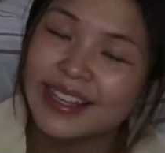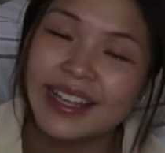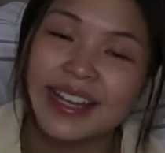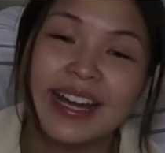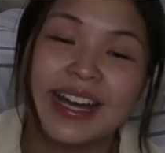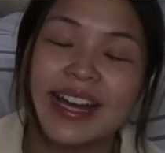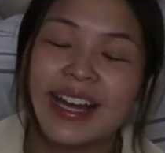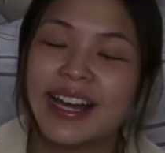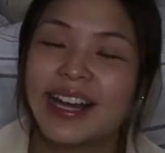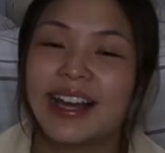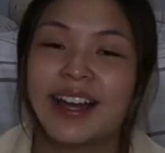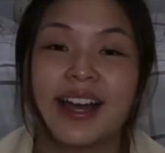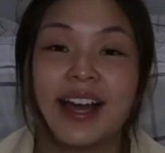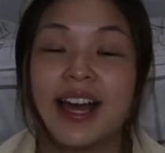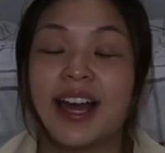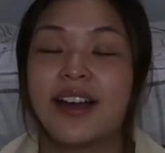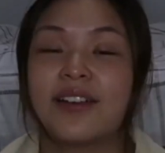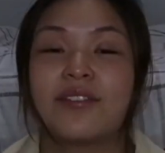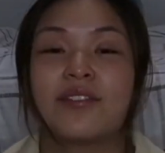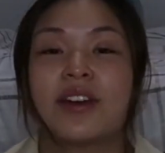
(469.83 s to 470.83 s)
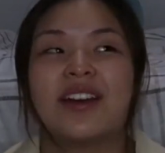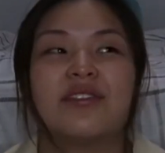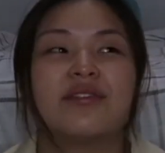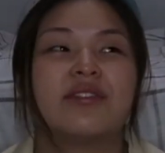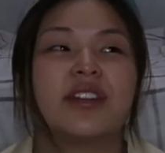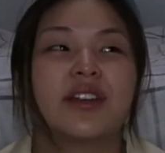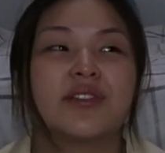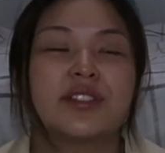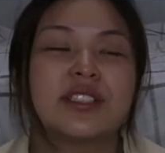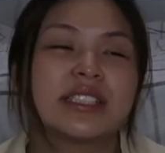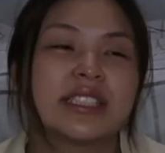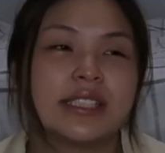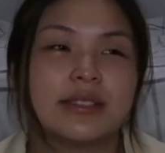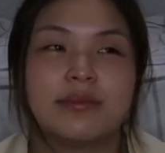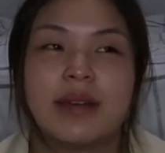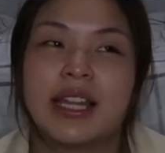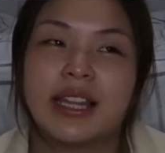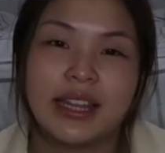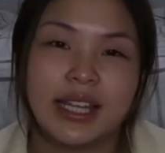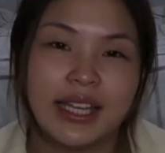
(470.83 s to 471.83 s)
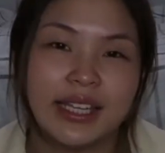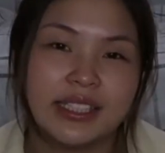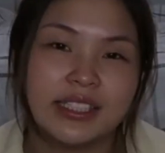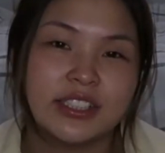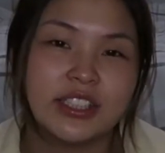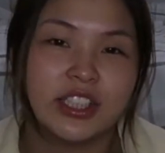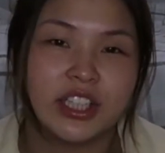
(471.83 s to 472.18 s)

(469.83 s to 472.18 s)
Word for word: like I, I've never seen my legs